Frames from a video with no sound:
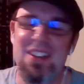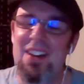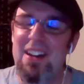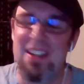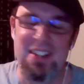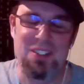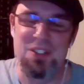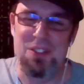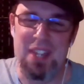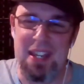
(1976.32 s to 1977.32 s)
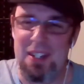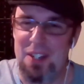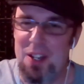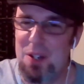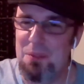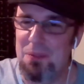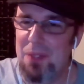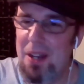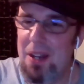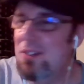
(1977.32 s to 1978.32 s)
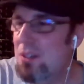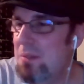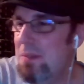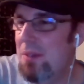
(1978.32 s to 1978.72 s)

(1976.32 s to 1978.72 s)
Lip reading: No, I agree with that. All right, so I mean,